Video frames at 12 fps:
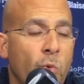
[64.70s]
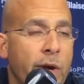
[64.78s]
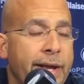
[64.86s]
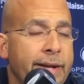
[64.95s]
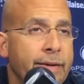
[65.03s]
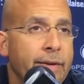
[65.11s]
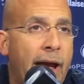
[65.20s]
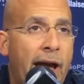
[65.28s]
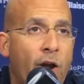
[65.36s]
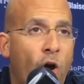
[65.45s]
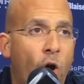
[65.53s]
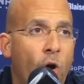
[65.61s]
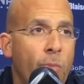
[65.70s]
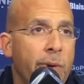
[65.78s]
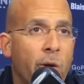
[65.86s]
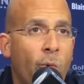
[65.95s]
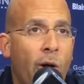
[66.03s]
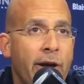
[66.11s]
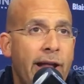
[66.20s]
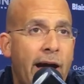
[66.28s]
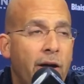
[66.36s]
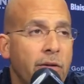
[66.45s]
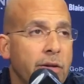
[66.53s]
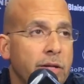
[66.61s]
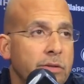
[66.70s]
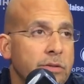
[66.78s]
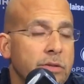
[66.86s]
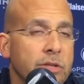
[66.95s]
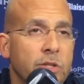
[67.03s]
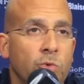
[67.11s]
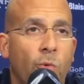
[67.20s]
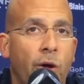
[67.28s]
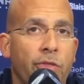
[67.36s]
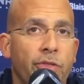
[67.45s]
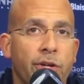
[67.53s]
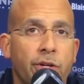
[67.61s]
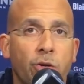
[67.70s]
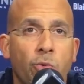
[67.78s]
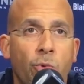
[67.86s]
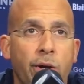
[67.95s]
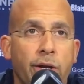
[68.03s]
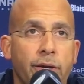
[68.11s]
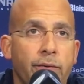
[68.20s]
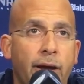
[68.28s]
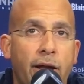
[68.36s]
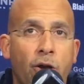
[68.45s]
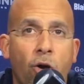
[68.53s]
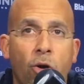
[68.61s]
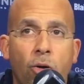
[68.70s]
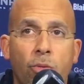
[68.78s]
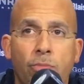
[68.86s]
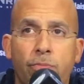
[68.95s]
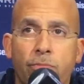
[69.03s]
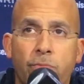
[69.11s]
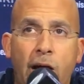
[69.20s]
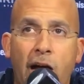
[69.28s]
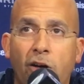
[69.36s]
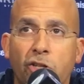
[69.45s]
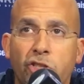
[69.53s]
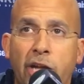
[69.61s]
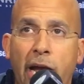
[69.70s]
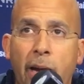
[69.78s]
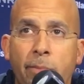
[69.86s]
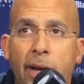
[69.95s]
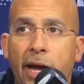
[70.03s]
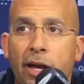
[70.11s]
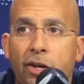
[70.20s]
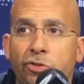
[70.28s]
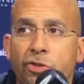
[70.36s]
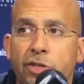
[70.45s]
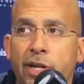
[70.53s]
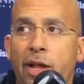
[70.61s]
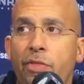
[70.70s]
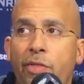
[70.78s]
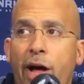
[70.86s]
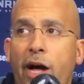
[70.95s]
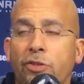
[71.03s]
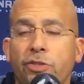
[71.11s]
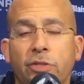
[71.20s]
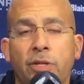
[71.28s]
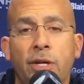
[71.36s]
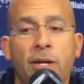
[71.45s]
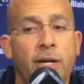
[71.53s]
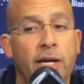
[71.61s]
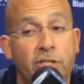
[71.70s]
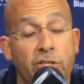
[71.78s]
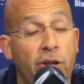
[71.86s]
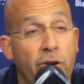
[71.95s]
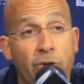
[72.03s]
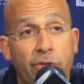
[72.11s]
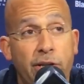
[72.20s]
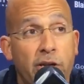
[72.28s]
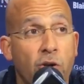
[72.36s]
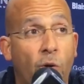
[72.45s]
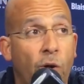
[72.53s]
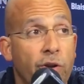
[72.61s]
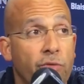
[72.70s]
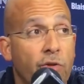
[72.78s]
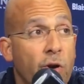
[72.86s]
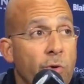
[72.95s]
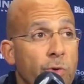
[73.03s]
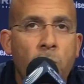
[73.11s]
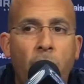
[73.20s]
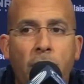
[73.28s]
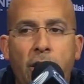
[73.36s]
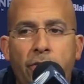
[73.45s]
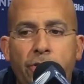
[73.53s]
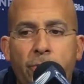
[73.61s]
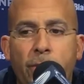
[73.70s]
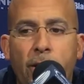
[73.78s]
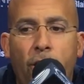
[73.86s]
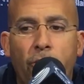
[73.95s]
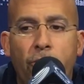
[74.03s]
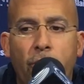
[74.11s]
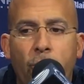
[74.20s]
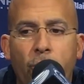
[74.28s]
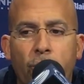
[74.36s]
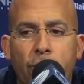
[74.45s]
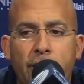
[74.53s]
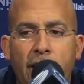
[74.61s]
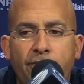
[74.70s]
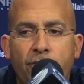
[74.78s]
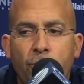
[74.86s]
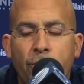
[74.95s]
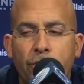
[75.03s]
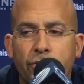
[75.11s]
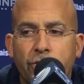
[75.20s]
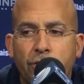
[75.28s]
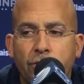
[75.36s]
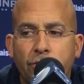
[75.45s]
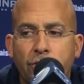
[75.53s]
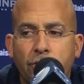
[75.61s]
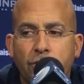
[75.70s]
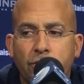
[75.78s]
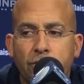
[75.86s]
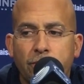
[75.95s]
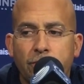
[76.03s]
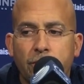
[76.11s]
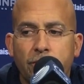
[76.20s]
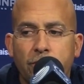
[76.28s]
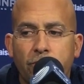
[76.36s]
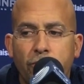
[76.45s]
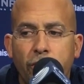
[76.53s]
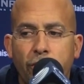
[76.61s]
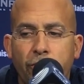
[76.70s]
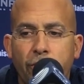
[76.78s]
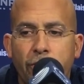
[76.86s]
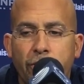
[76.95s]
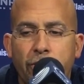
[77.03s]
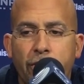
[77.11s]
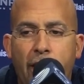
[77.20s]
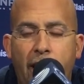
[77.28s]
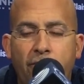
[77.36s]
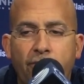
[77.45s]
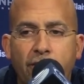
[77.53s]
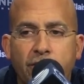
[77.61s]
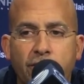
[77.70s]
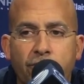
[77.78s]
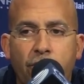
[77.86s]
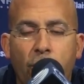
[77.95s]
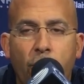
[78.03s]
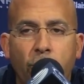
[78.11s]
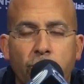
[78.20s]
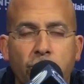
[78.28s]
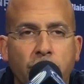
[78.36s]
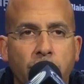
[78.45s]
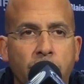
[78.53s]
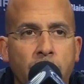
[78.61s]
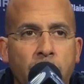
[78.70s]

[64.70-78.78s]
win at home in a whiteout. It's one thing to win at home college game day, 110,000. It's another thing to go on the road. Well, I think we all know Kevin Wilson is a really, really good offensive coach and